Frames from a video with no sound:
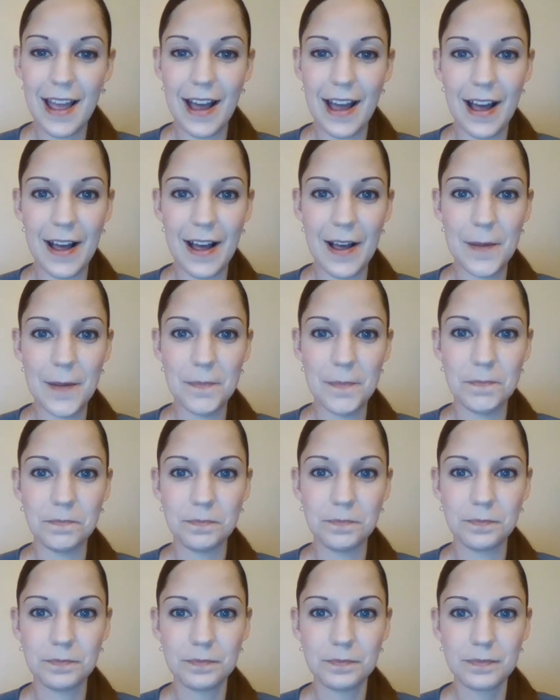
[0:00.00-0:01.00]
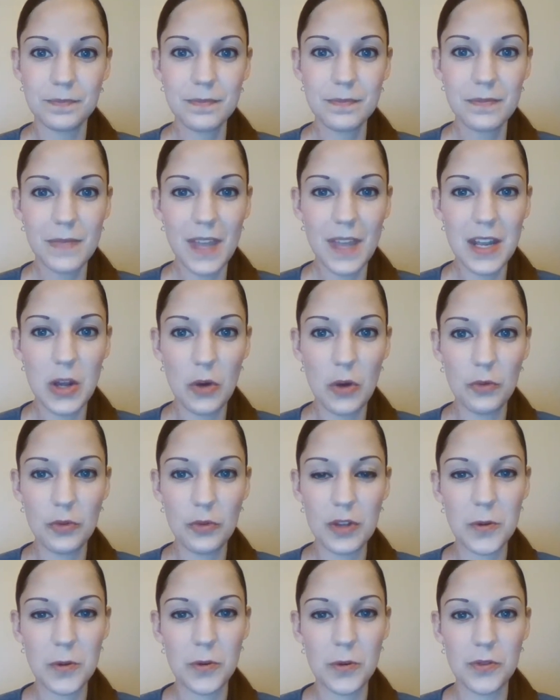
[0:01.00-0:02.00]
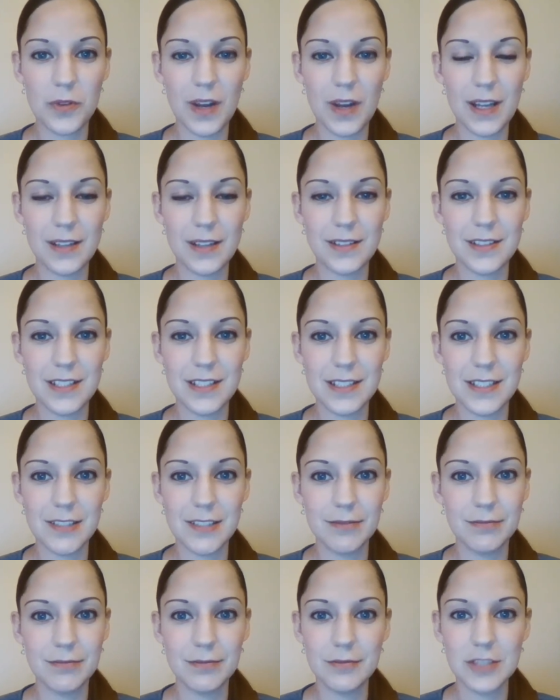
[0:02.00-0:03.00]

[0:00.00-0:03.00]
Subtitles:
And hopefully you will find just